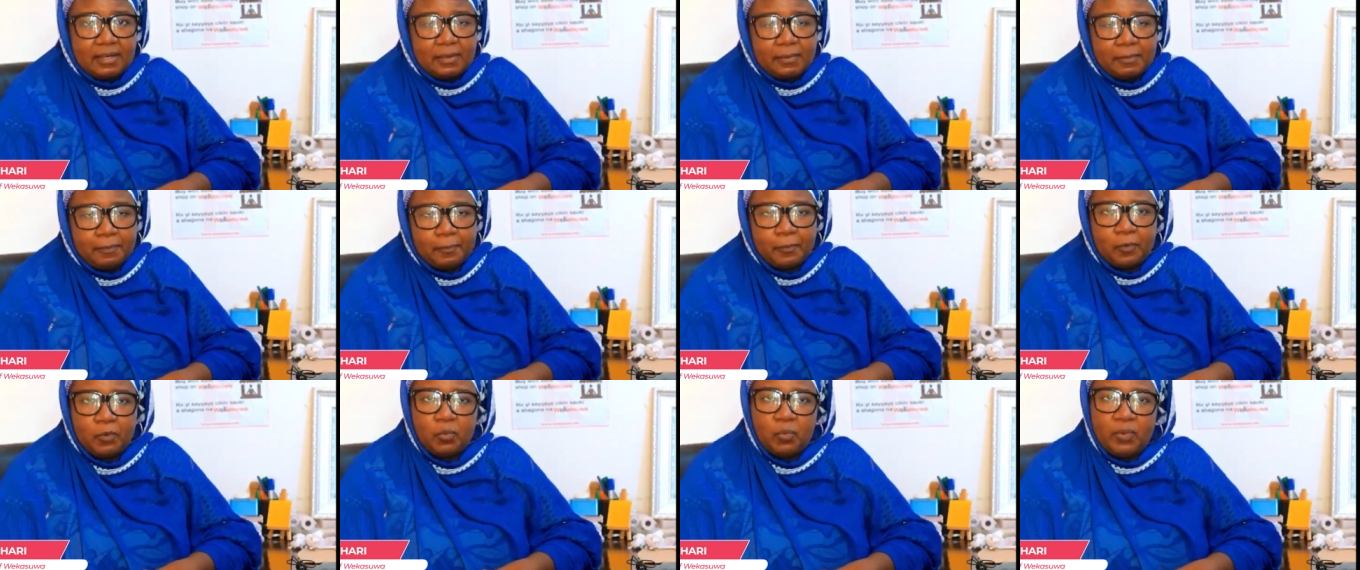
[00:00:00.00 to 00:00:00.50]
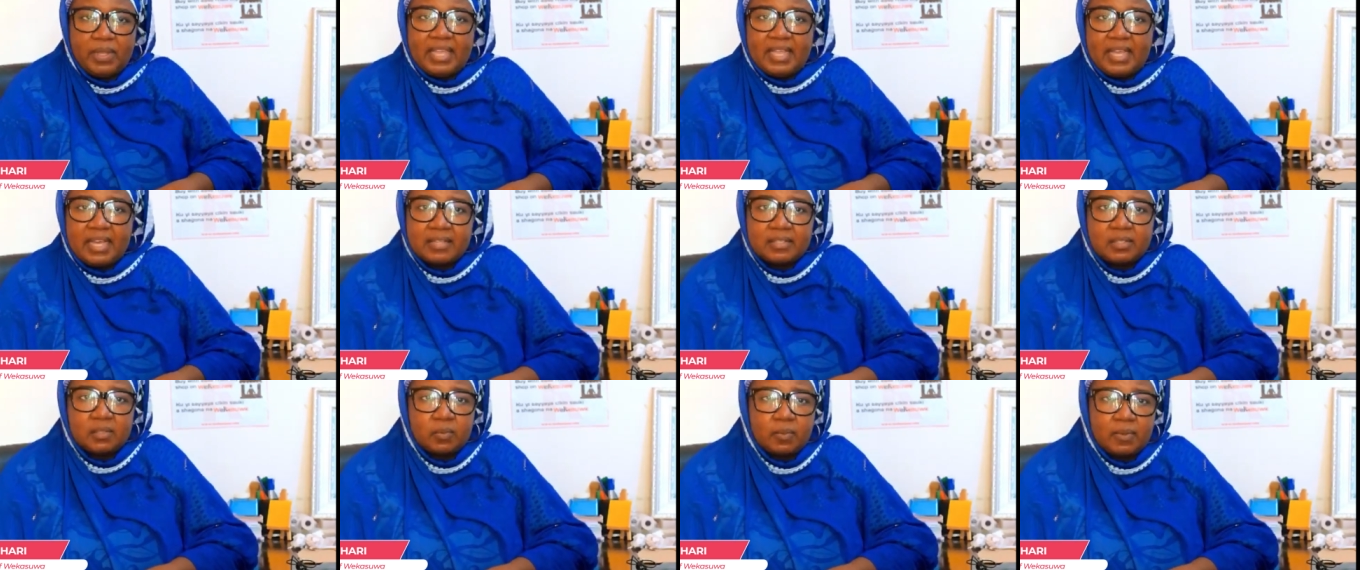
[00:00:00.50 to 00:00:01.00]
Um,
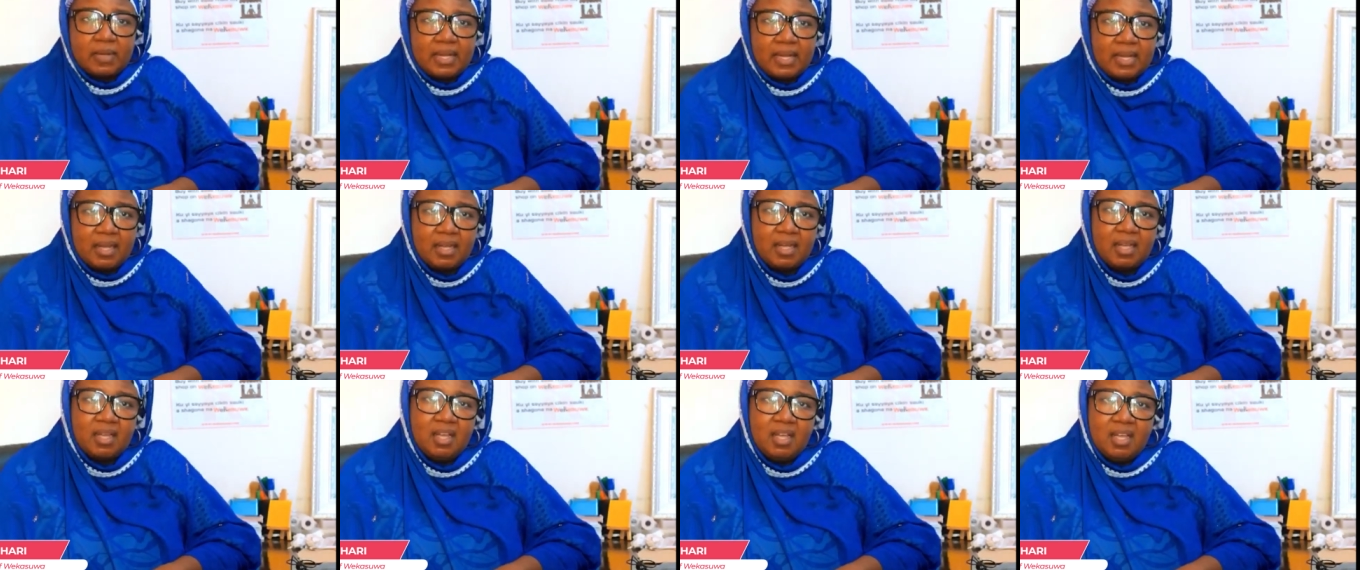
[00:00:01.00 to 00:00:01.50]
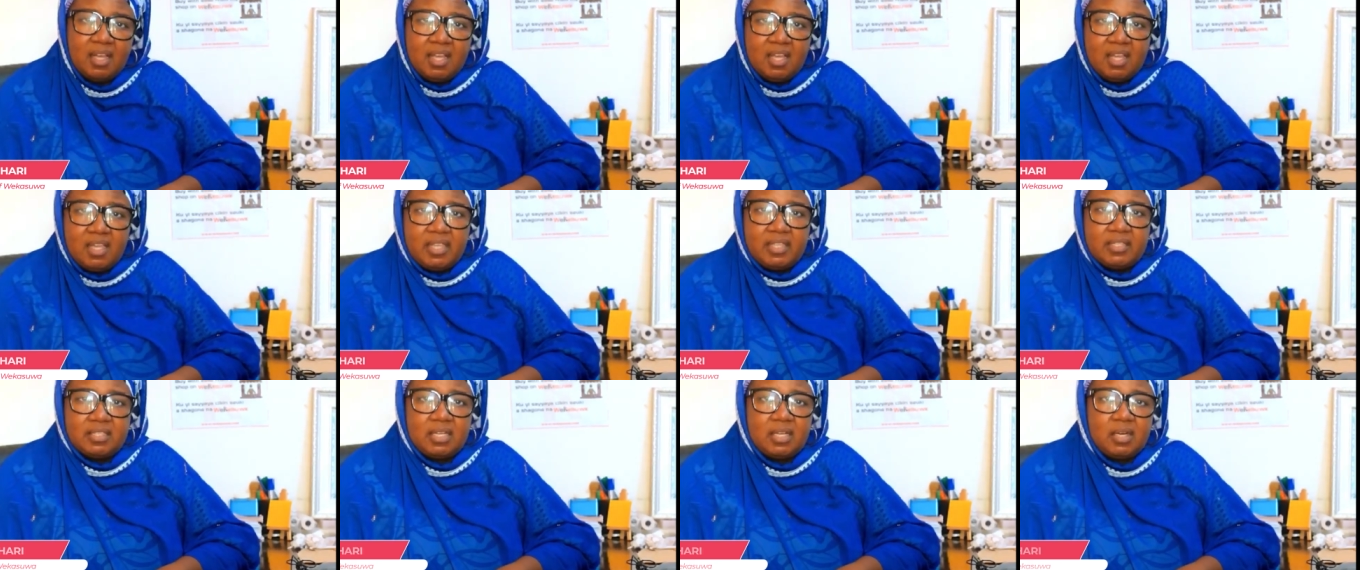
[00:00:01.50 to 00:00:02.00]
Wekasuwa
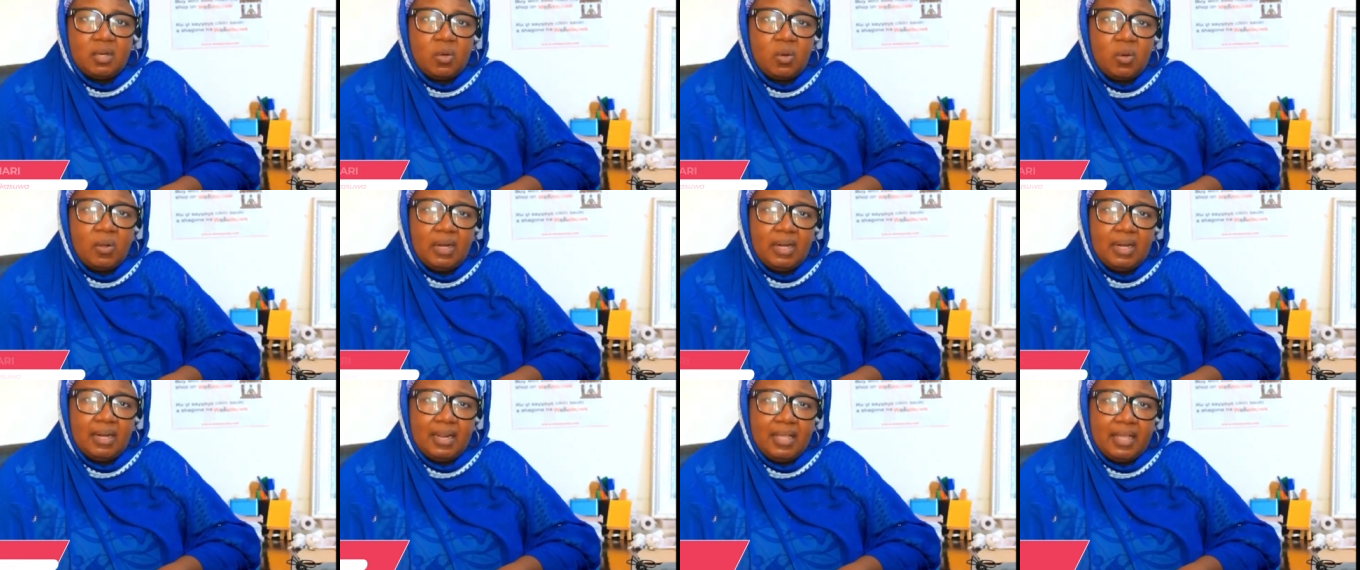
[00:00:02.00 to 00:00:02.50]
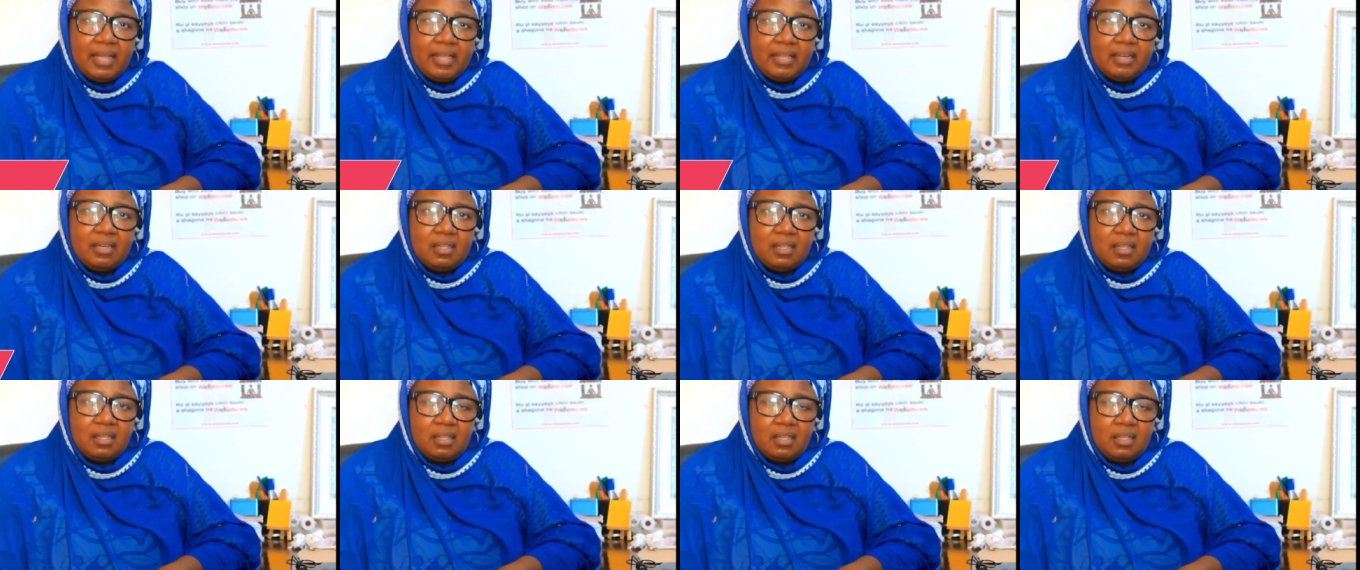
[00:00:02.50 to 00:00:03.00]
is an
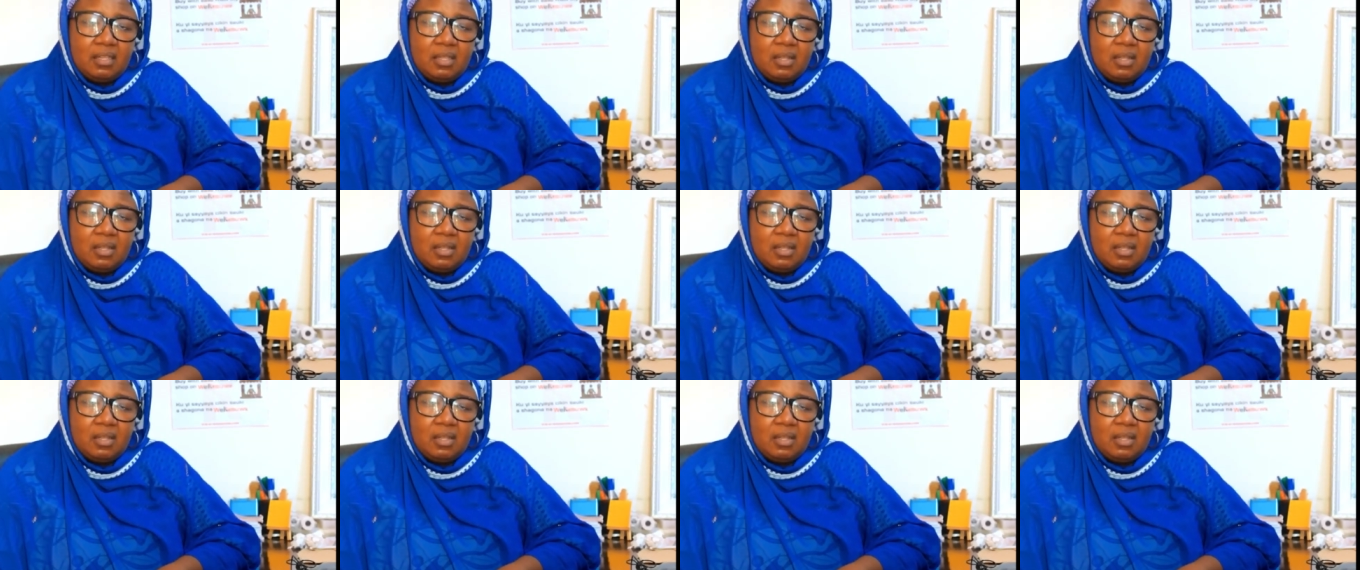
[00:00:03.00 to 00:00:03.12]
online